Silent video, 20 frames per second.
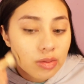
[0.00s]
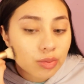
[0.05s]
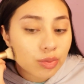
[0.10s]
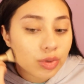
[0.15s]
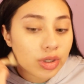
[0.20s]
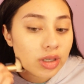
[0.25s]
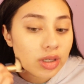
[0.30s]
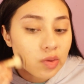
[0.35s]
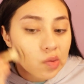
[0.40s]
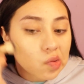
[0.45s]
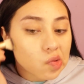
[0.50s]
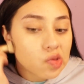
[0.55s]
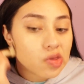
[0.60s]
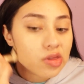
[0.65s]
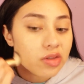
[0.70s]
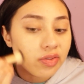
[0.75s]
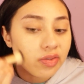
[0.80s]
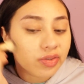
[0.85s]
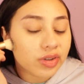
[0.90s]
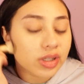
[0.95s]
well,
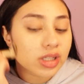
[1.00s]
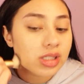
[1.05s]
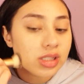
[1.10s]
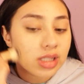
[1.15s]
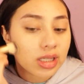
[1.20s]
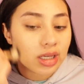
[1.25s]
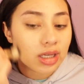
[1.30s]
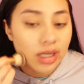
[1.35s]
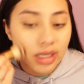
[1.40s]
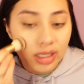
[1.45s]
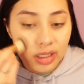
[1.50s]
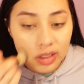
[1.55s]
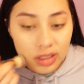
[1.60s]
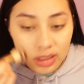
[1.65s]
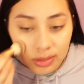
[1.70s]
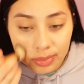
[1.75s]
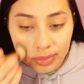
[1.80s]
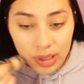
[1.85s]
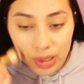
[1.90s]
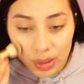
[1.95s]
the first thing I
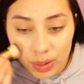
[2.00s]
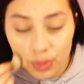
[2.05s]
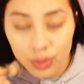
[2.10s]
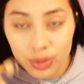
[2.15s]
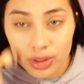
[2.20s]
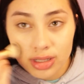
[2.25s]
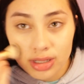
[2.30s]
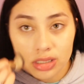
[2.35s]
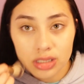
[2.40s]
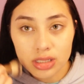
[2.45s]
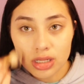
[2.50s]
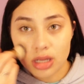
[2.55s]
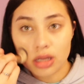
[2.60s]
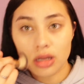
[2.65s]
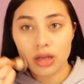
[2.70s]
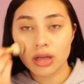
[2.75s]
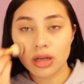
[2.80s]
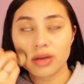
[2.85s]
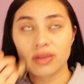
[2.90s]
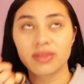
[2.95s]
heard about was
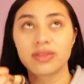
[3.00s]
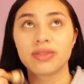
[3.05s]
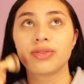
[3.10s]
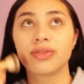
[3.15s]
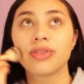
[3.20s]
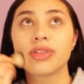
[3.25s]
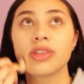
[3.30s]
of